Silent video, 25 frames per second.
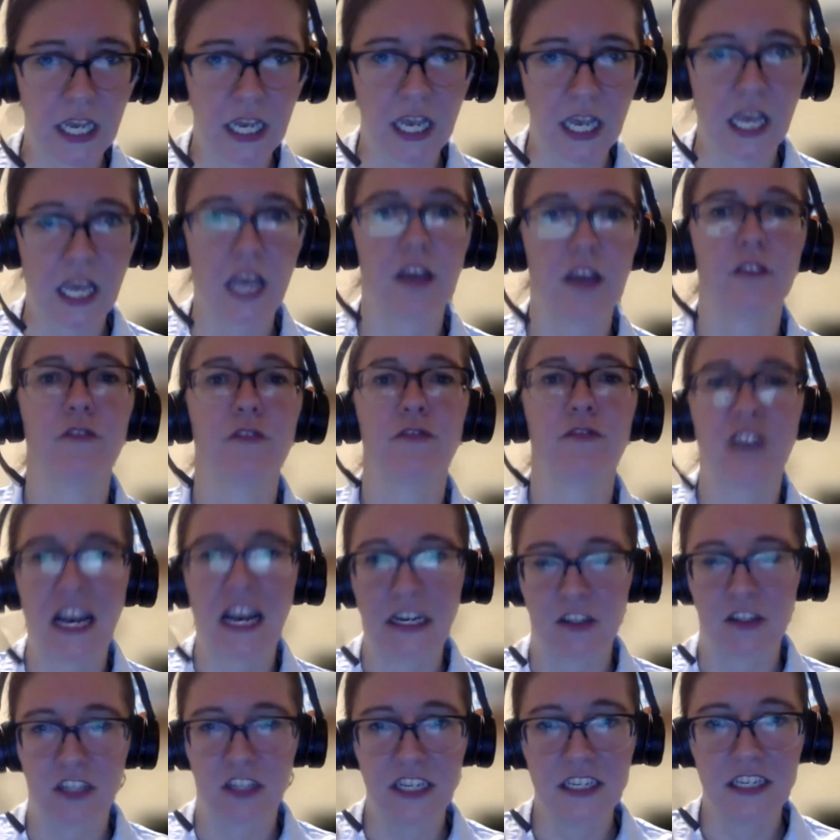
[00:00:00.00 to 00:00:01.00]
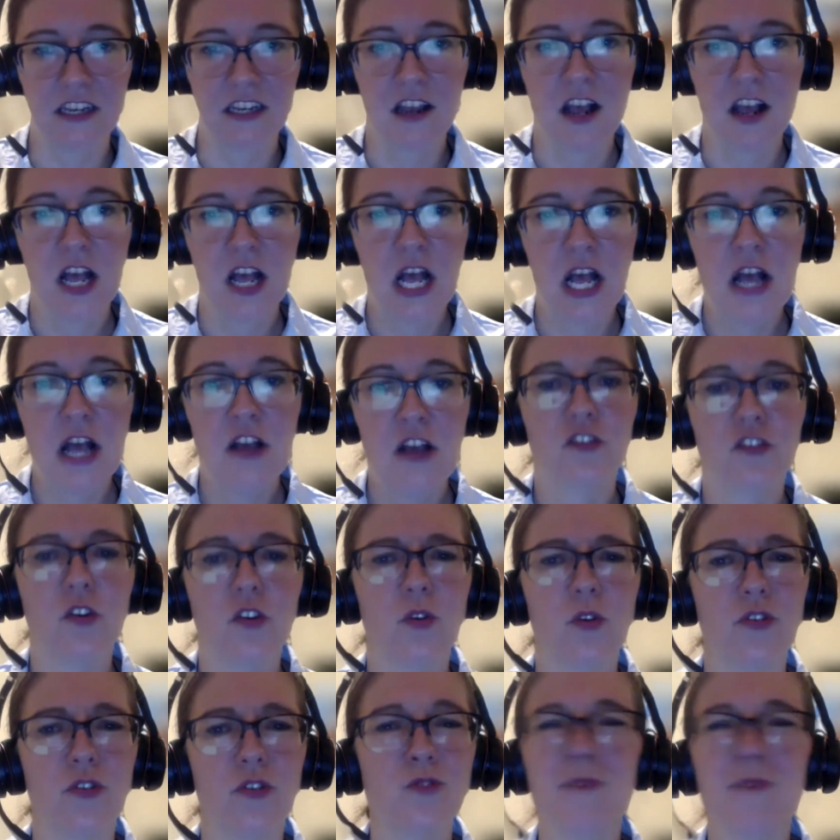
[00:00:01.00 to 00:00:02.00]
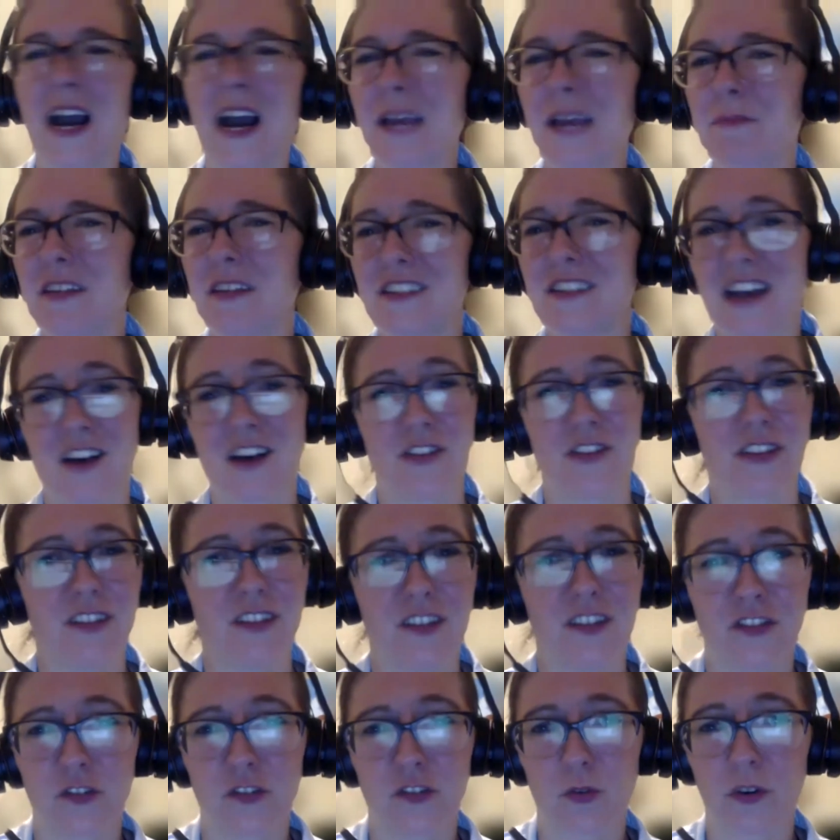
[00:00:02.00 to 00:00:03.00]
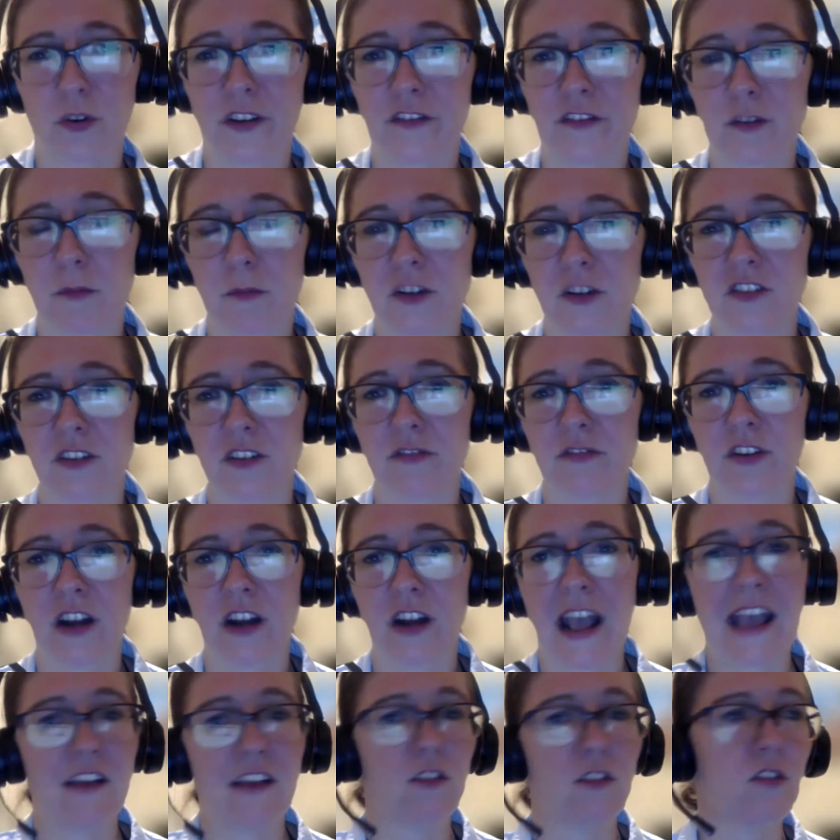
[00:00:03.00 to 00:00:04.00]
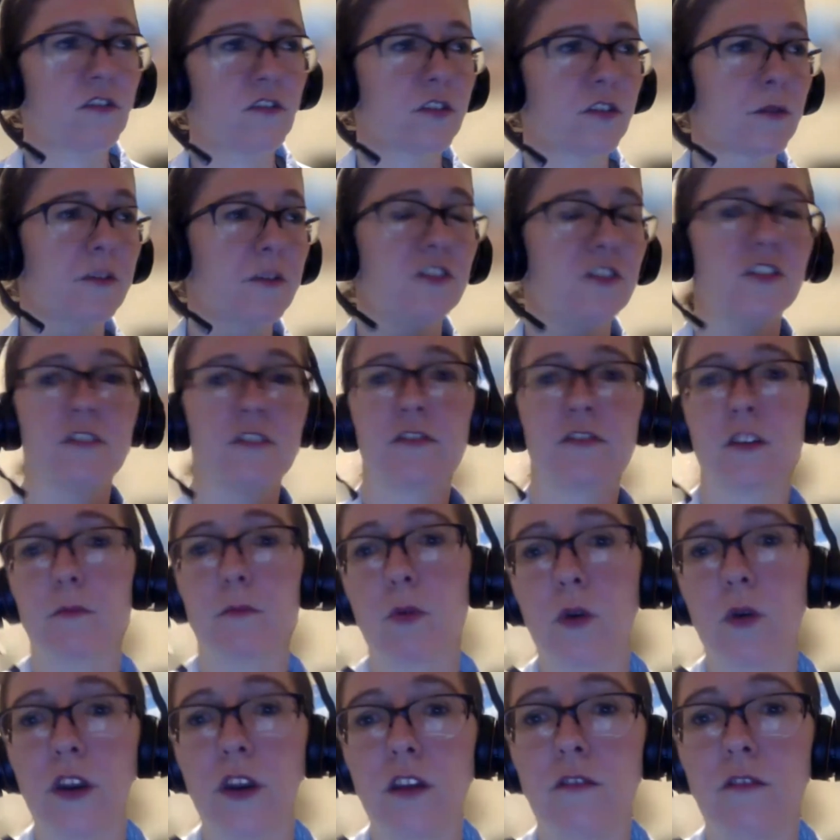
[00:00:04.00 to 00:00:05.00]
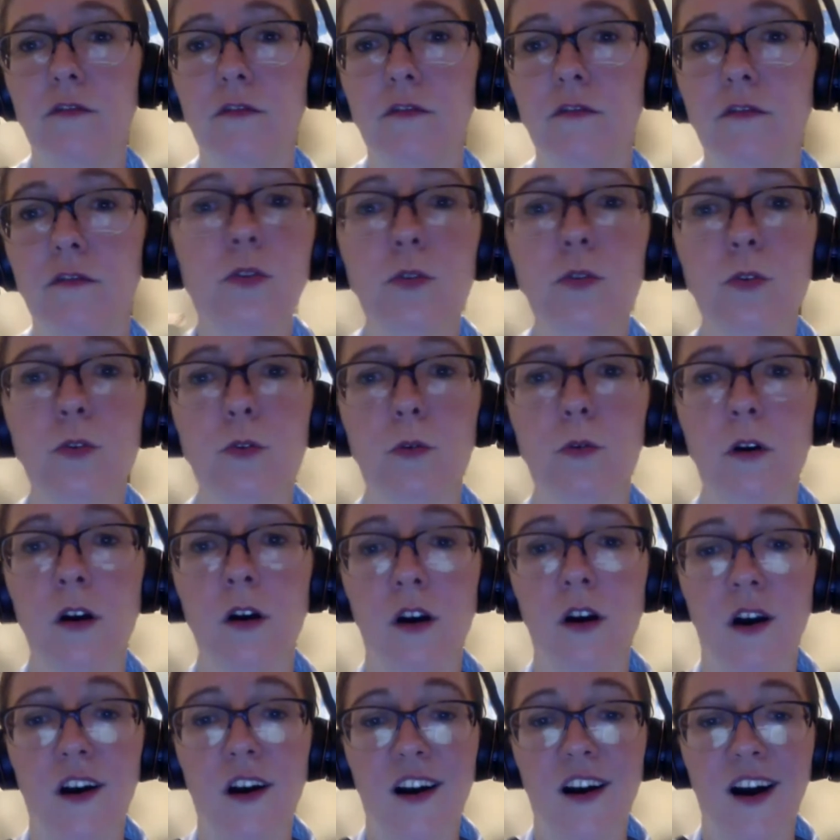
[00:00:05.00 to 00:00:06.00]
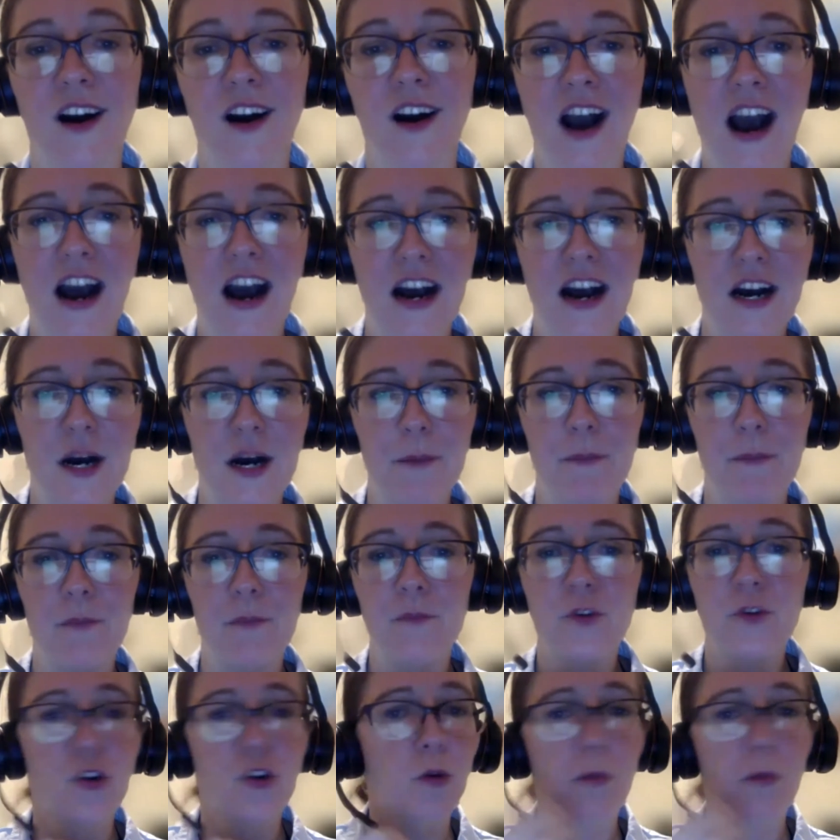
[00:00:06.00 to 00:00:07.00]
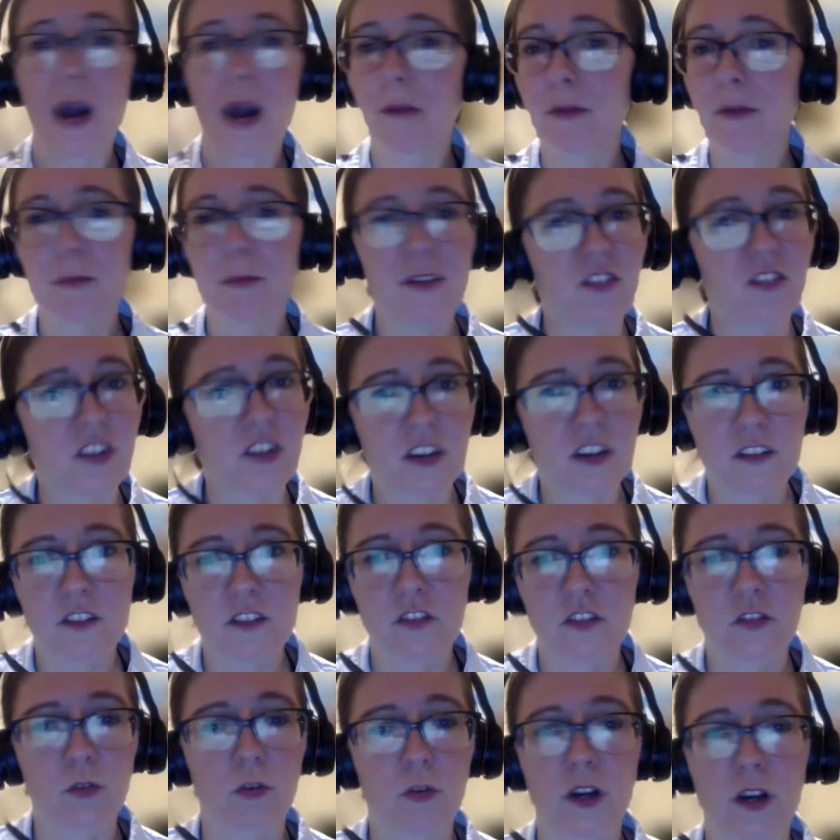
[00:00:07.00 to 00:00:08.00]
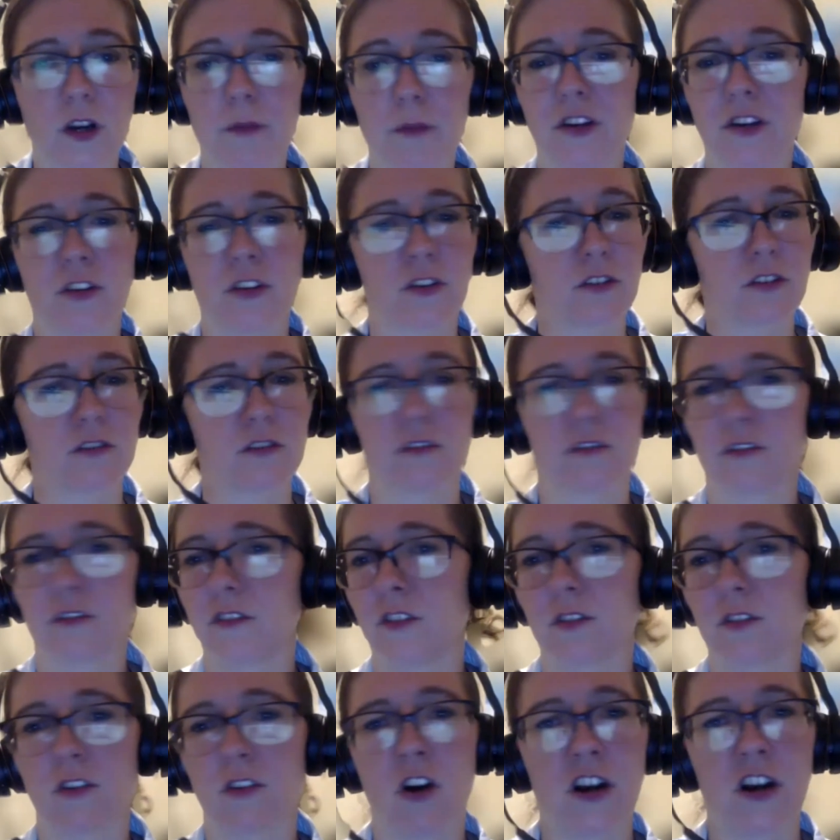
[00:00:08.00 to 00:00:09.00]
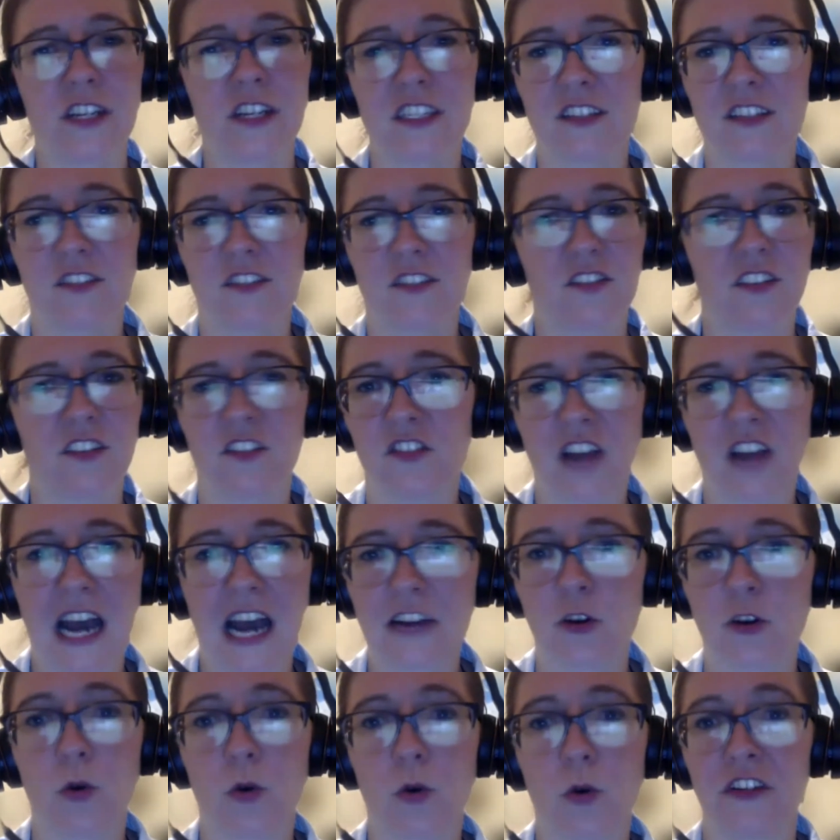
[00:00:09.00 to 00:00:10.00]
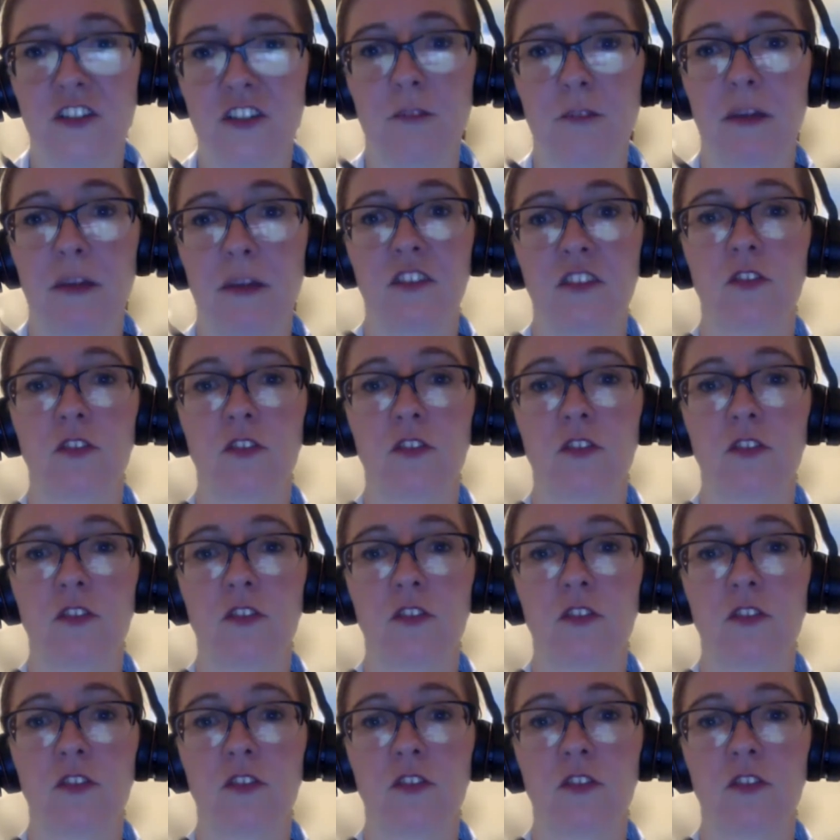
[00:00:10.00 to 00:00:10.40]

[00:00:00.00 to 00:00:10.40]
eh, finally. So you might be telling this story from a different angle, from a different point of view, uh, you'll probably be sick of the story, but your your audience is not going to be.